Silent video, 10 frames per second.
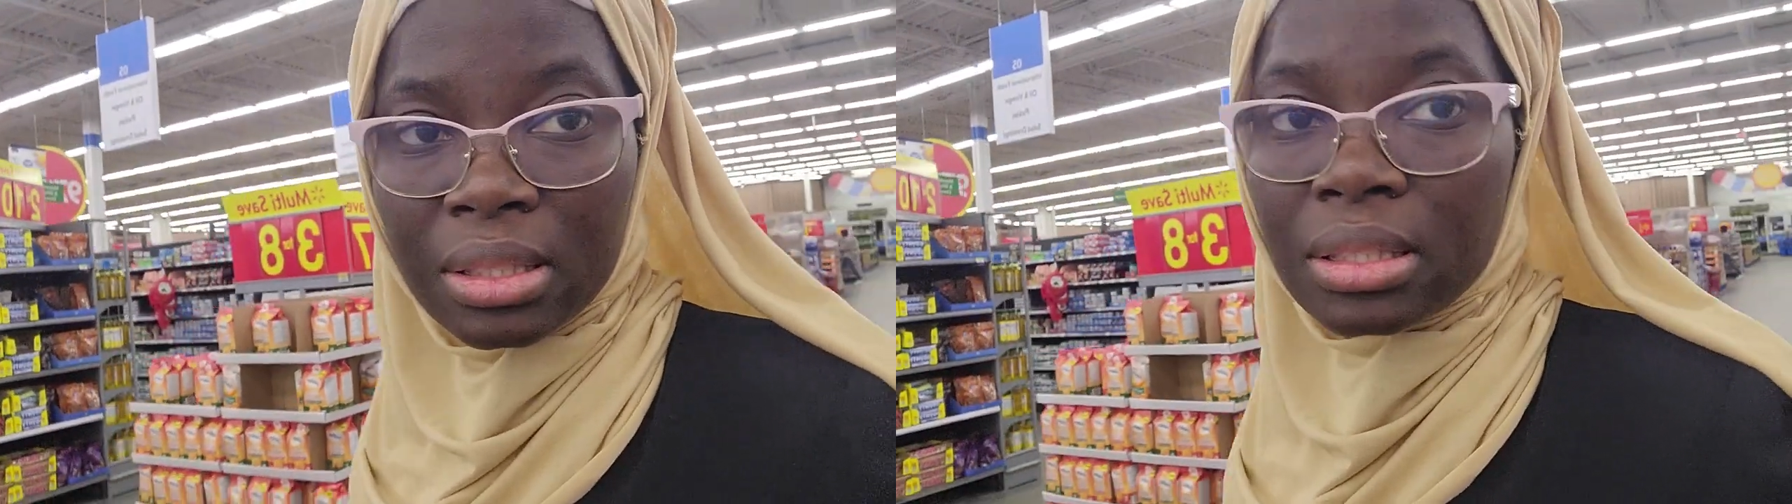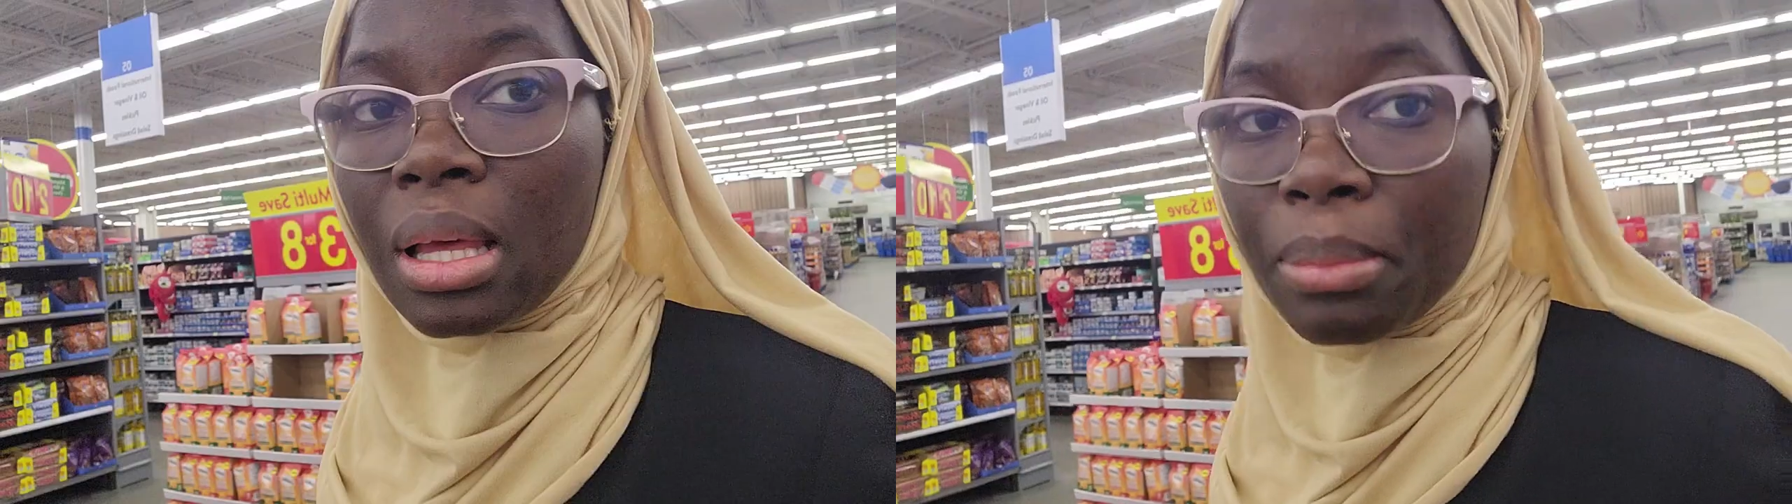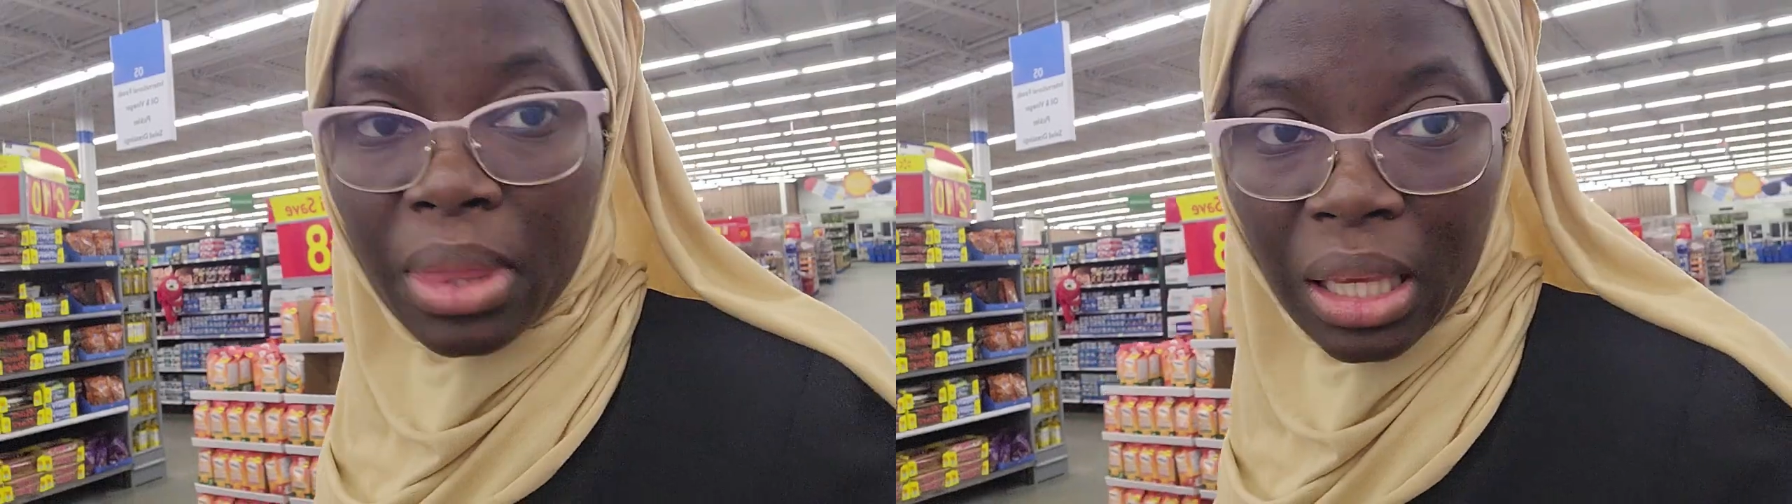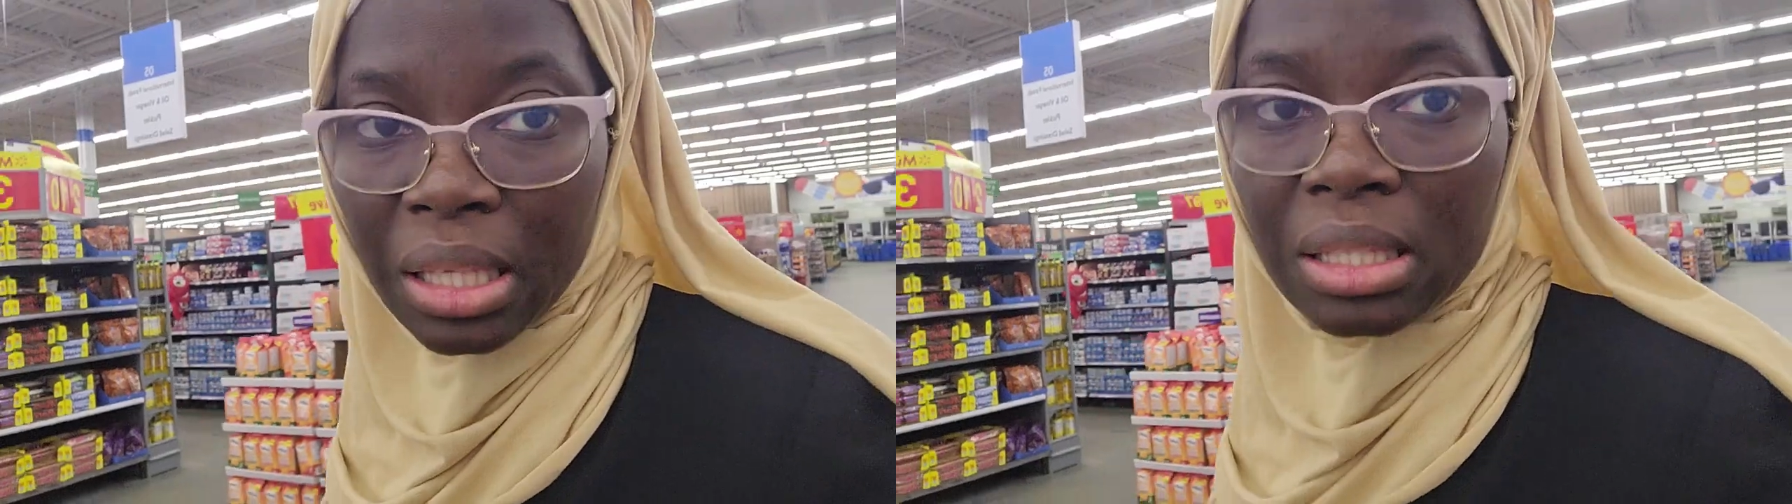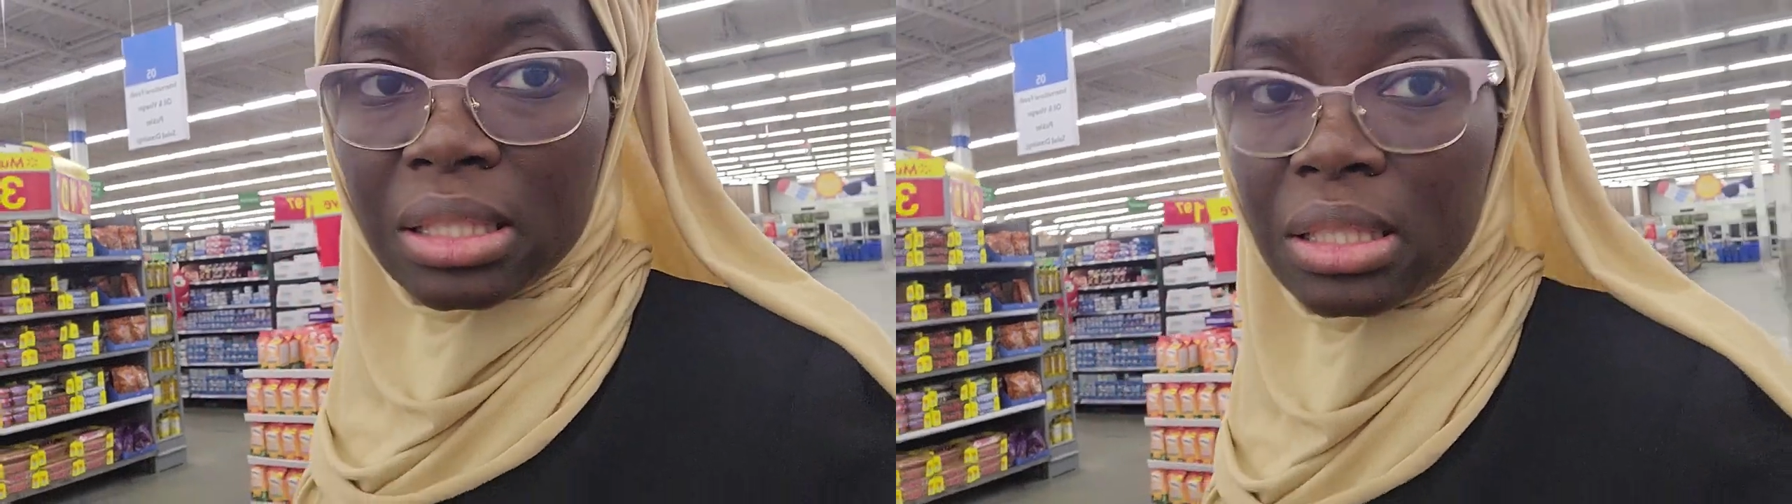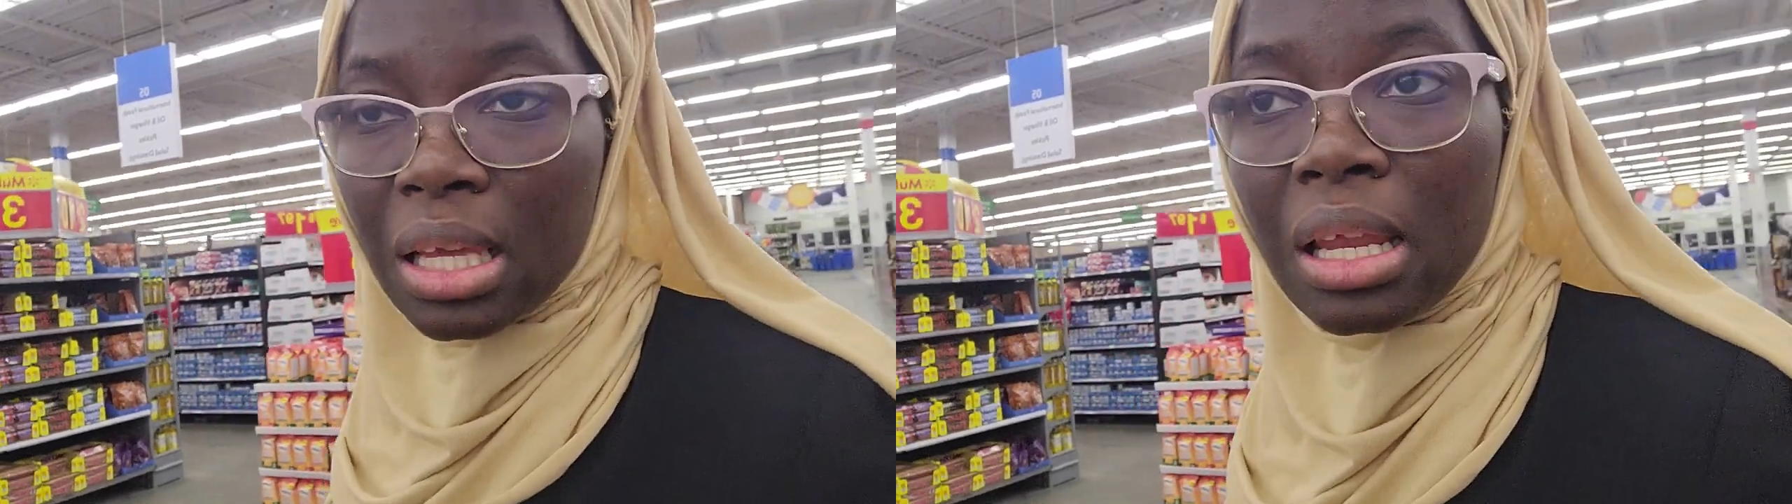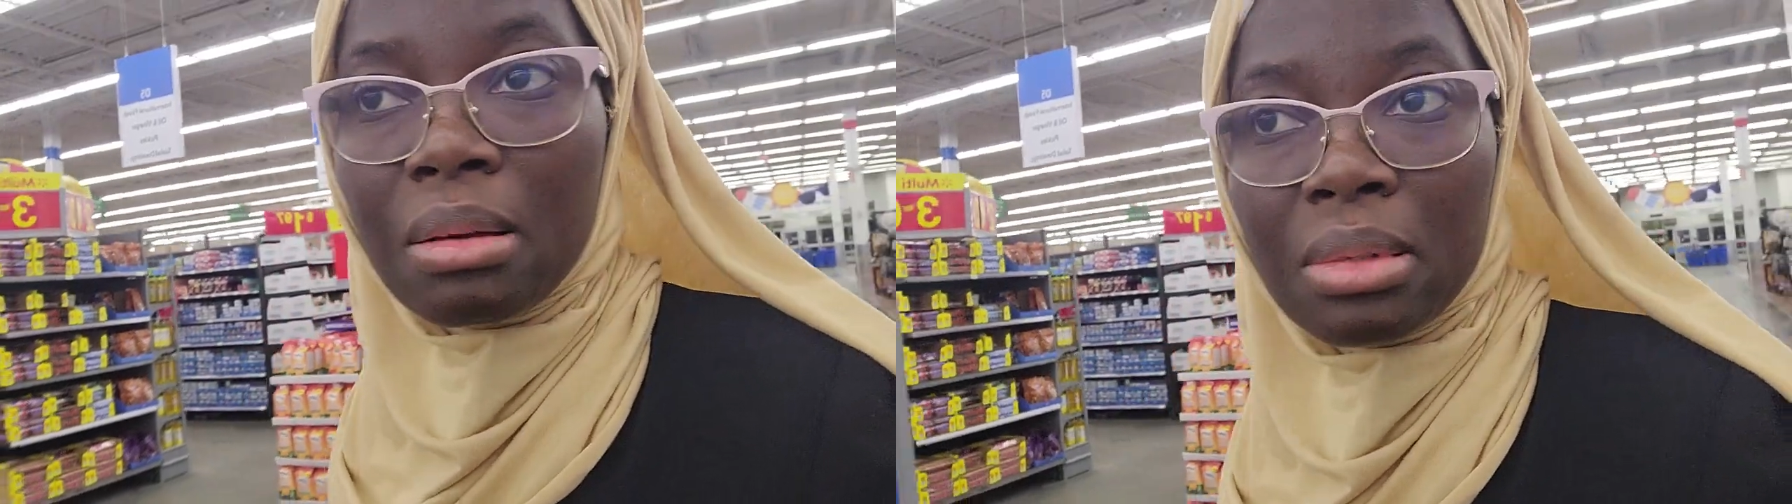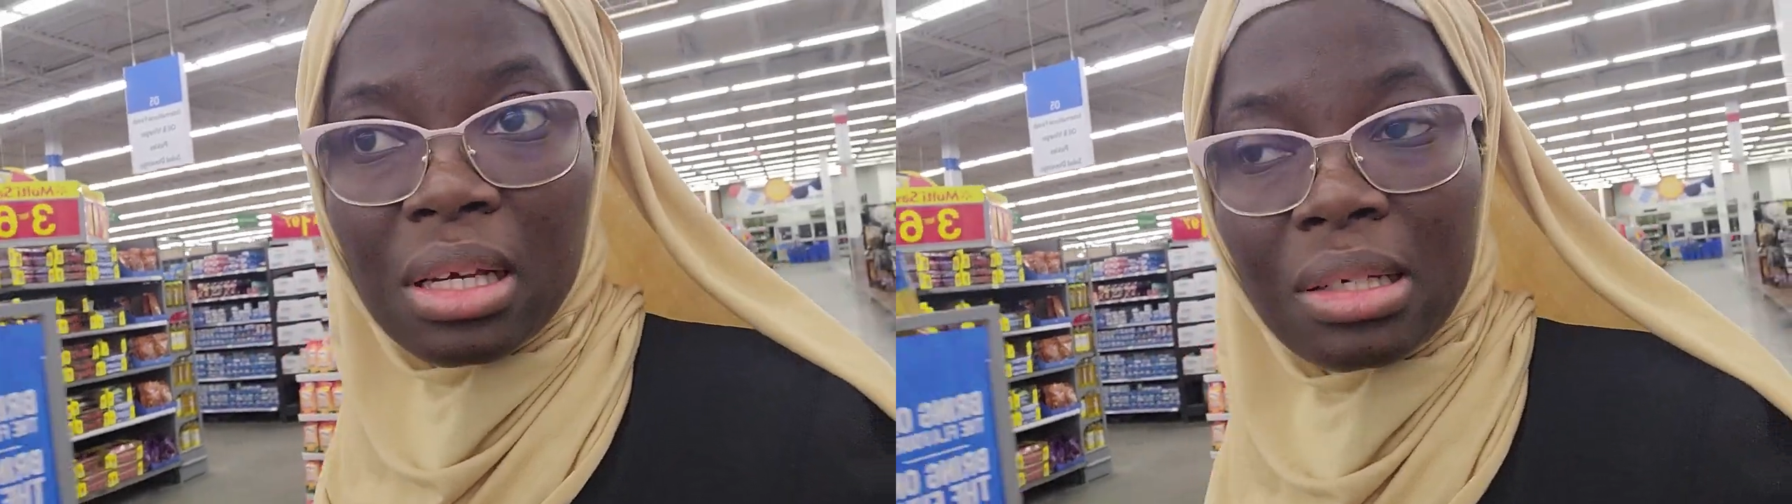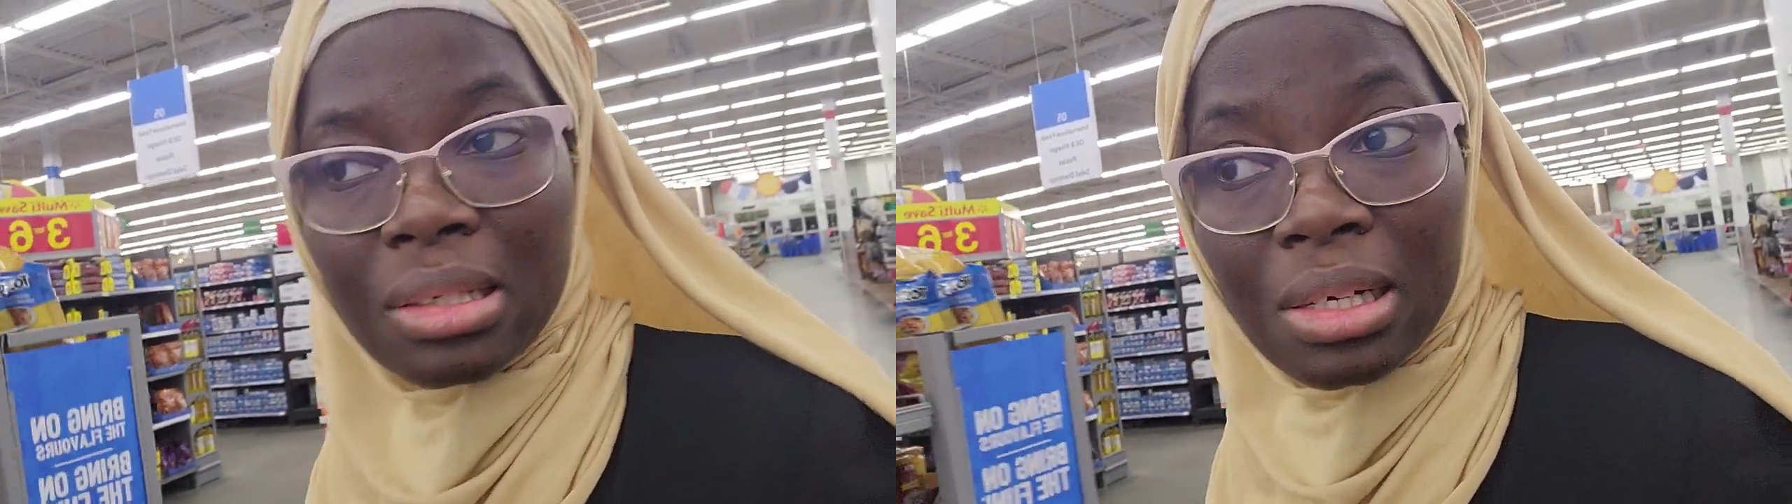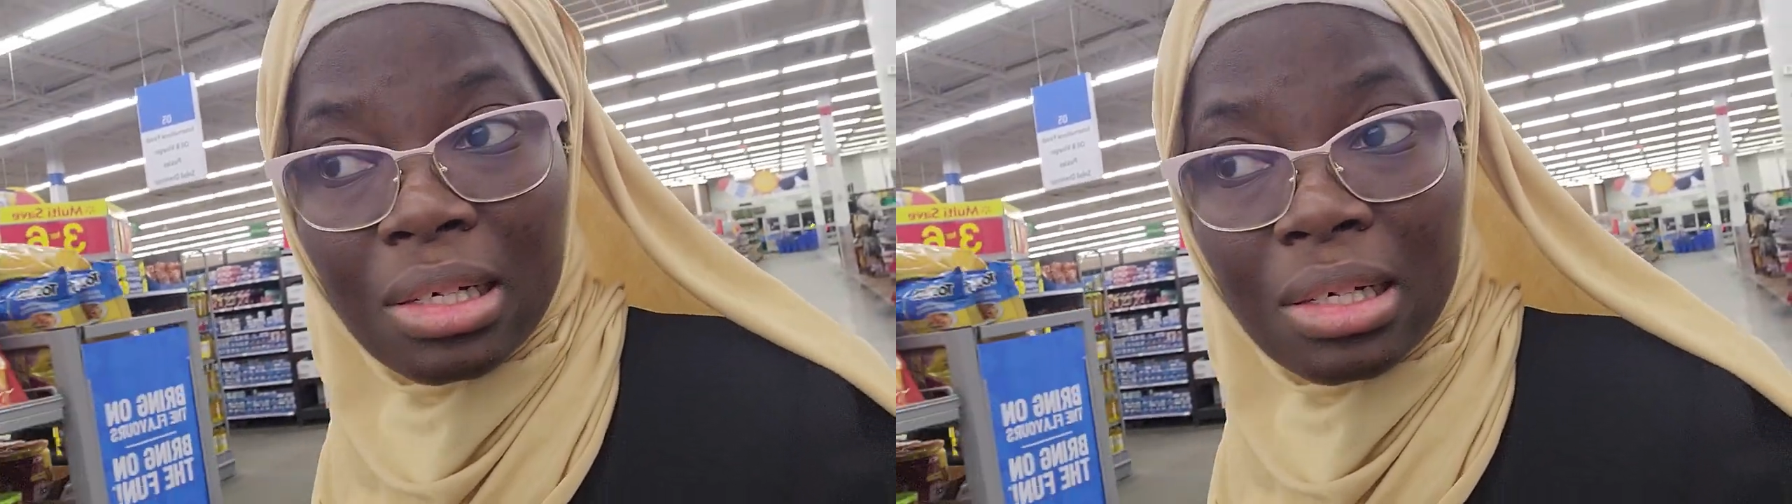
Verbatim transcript: some things and I'm like,